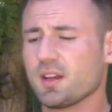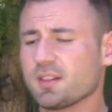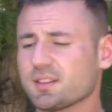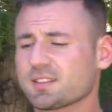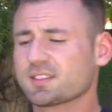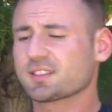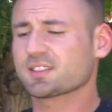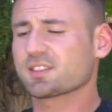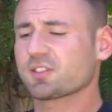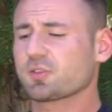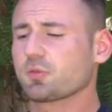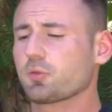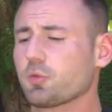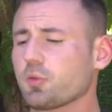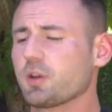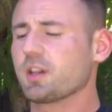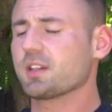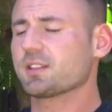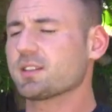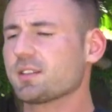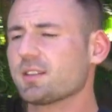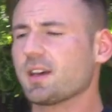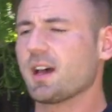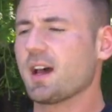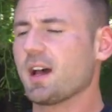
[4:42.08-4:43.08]
and
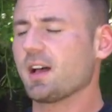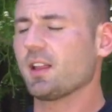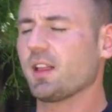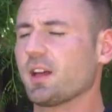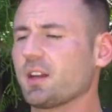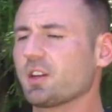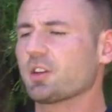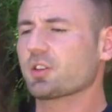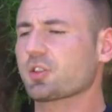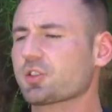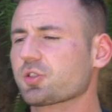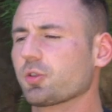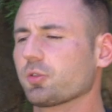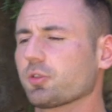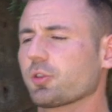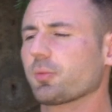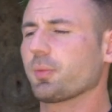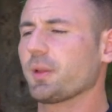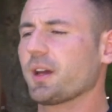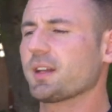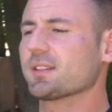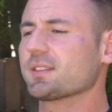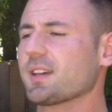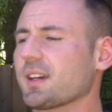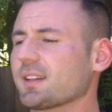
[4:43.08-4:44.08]
squeezing the hell out of your shoulder
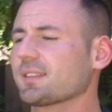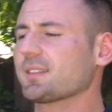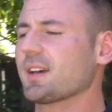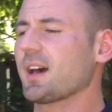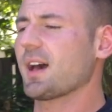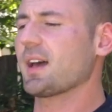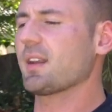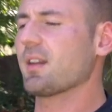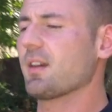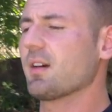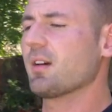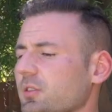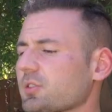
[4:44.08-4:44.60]
blades like that.